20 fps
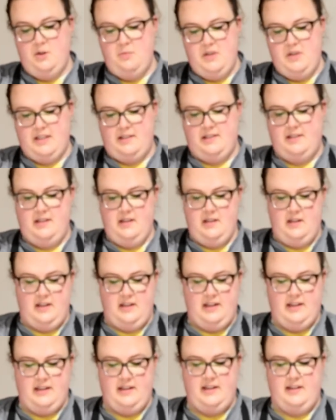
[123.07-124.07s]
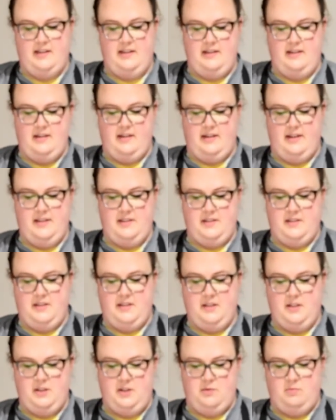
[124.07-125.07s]
mixing and get it nice
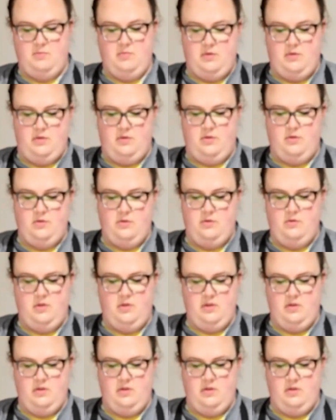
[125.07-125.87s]
and smooth.